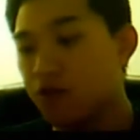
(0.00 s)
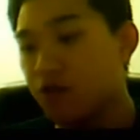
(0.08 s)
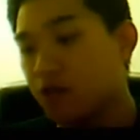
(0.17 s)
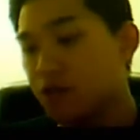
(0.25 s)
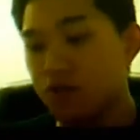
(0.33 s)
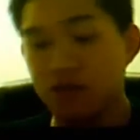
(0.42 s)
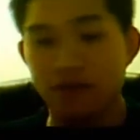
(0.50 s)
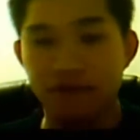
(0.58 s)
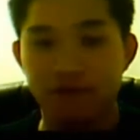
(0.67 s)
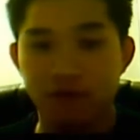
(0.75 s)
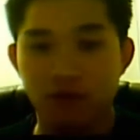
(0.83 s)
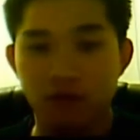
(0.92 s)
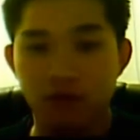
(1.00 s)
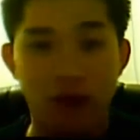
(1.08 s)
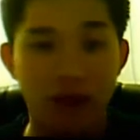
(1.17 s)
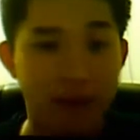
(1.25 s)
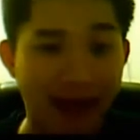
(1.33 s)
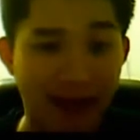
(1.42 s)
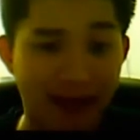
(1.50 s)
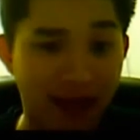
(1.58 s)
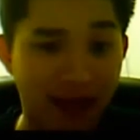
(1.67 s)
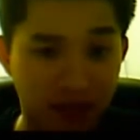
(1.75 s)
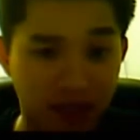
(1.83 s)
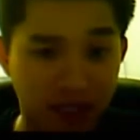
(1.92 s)
You could use it for web a-
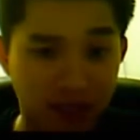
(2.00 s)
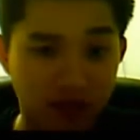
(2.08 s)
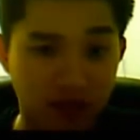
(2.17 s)
analytics.